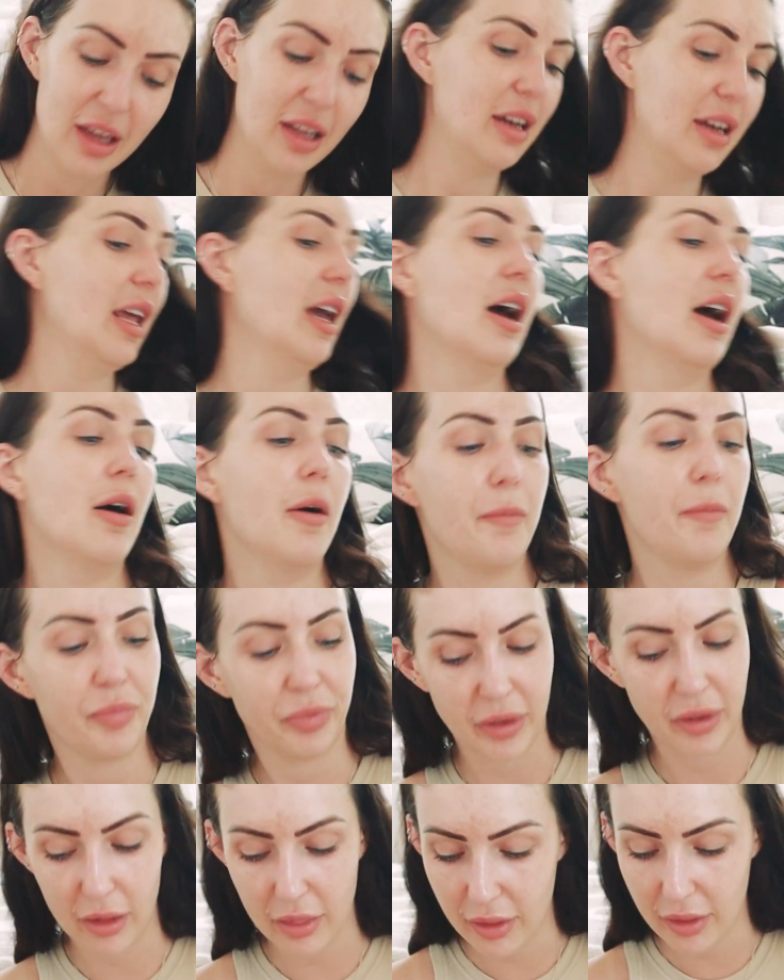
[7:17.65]
Now,
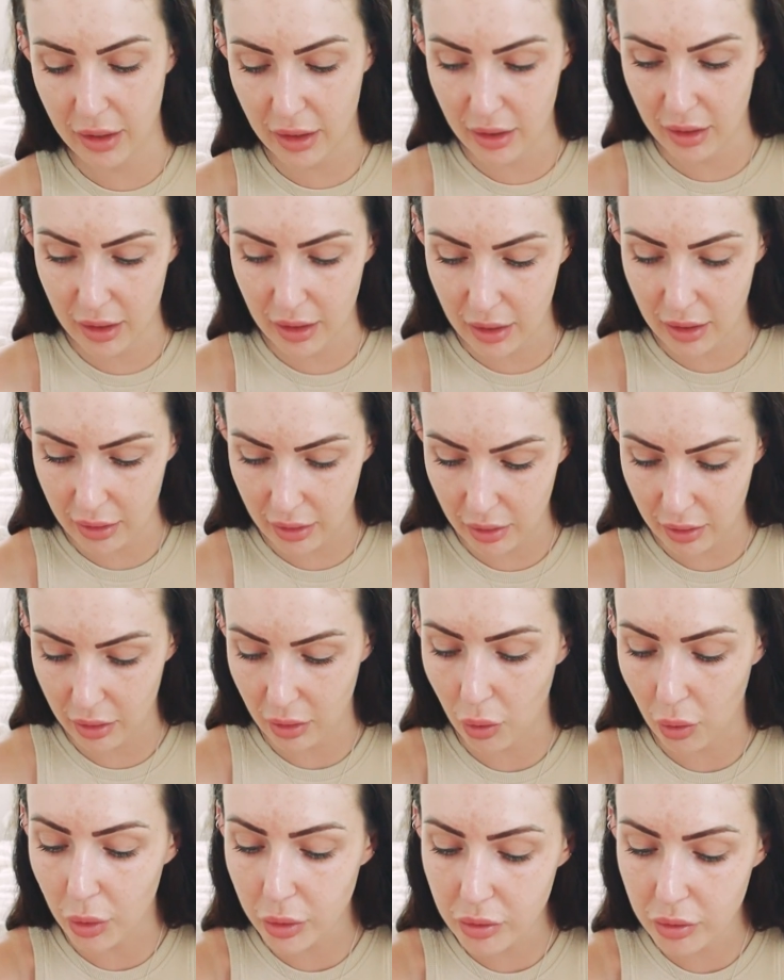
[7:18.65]
the
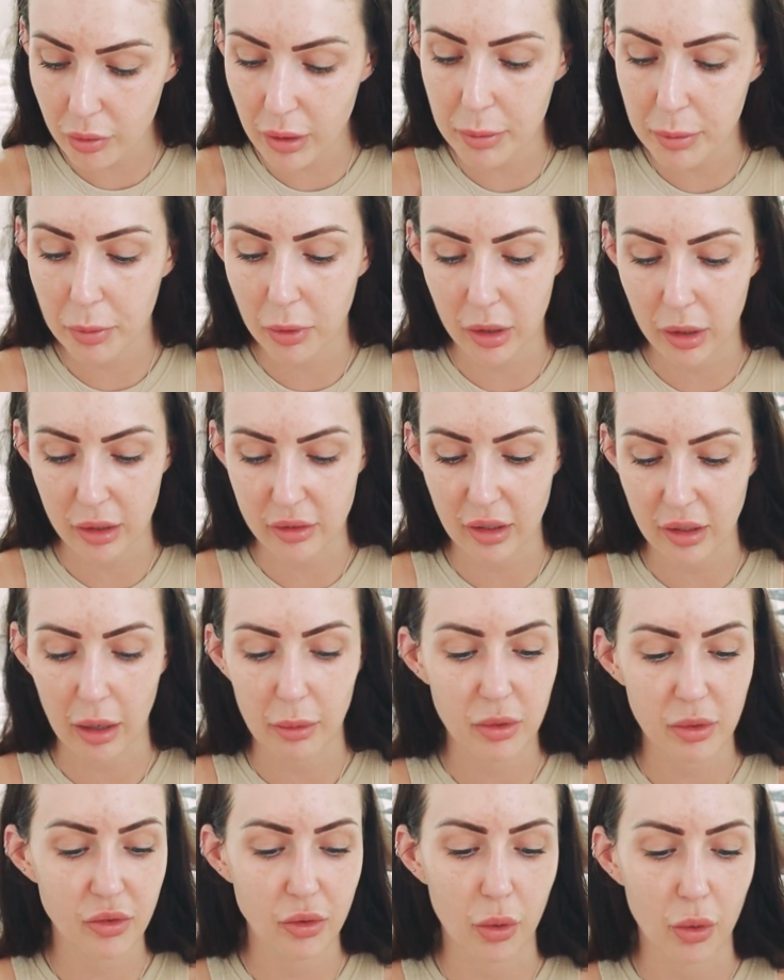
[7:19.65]
Ordinary product I
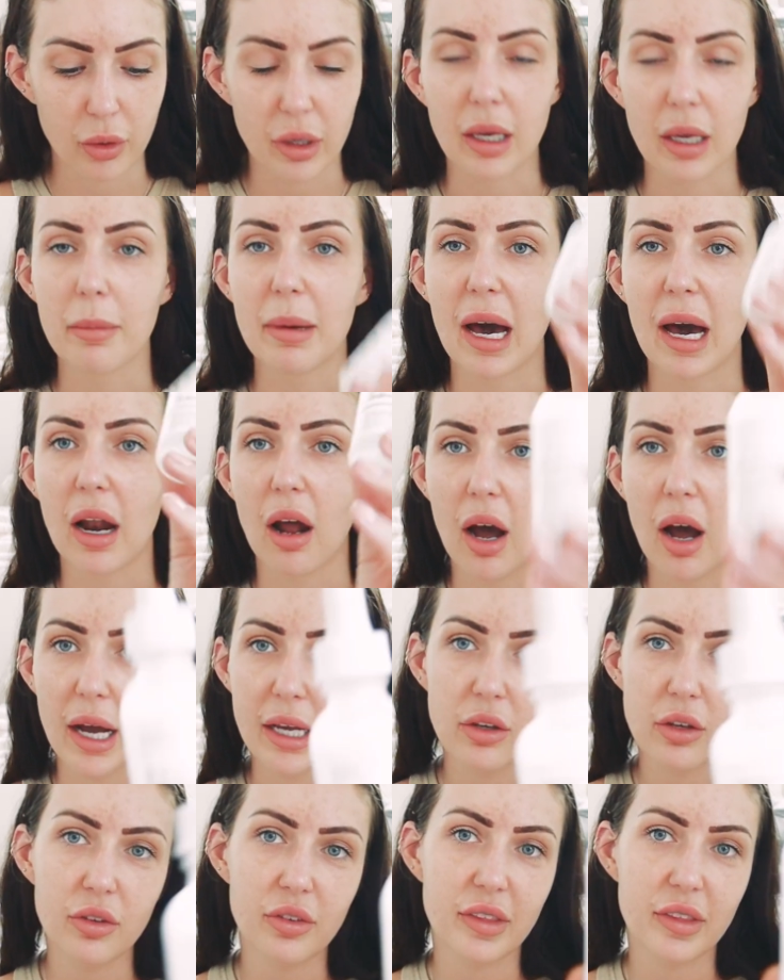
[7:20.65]
was talking about, I
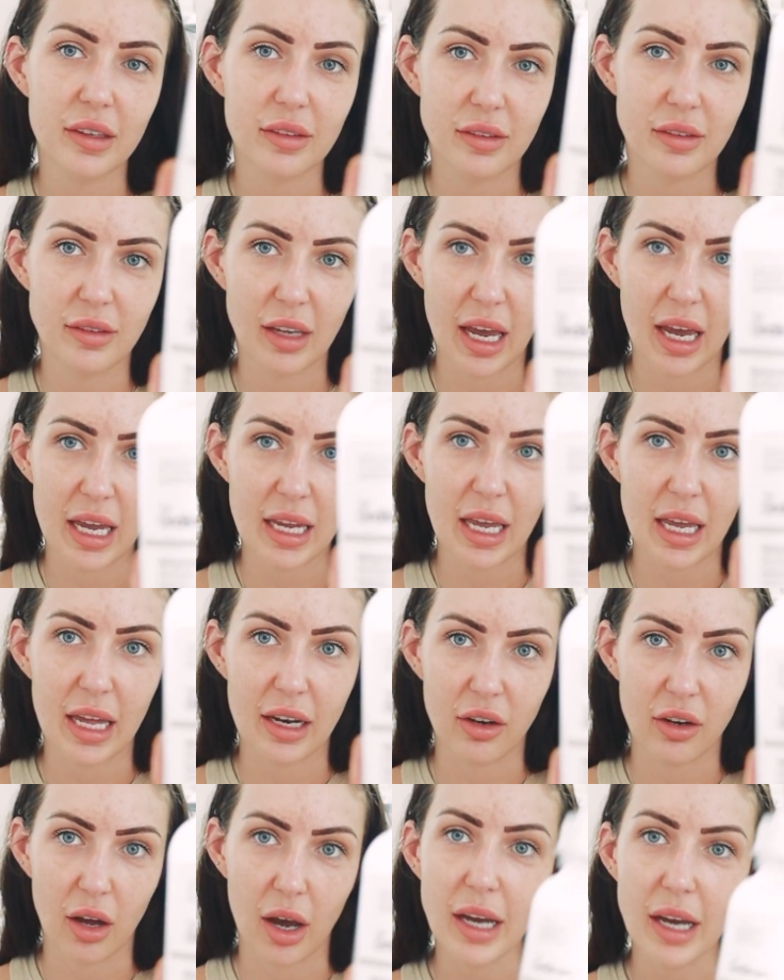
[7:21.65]
use this day
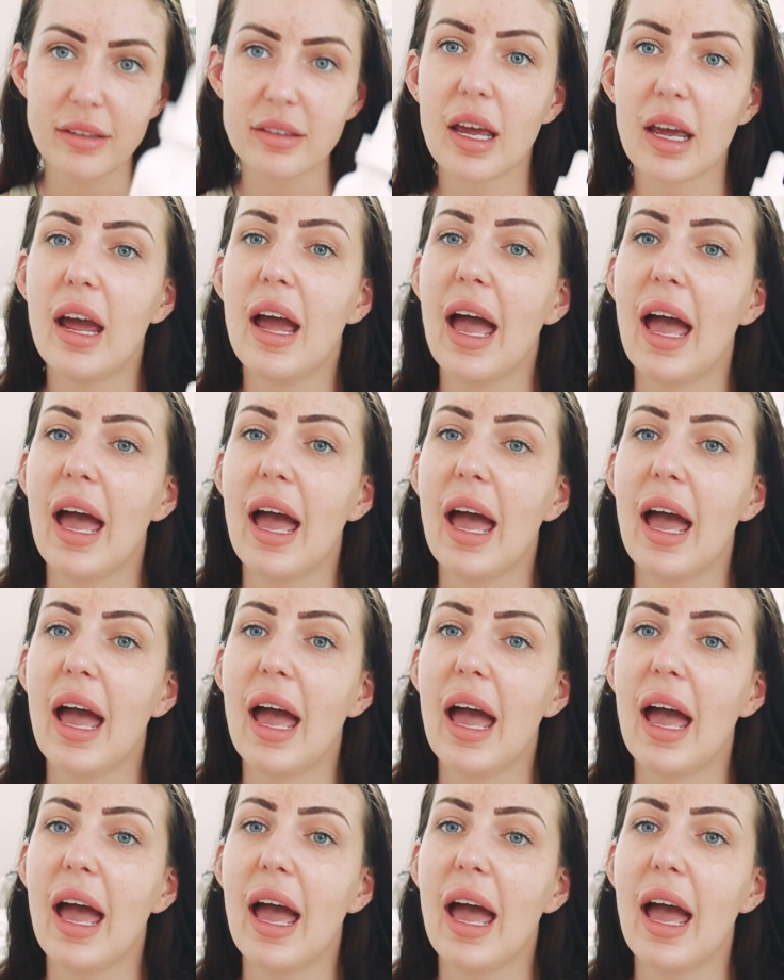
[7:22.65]
and night,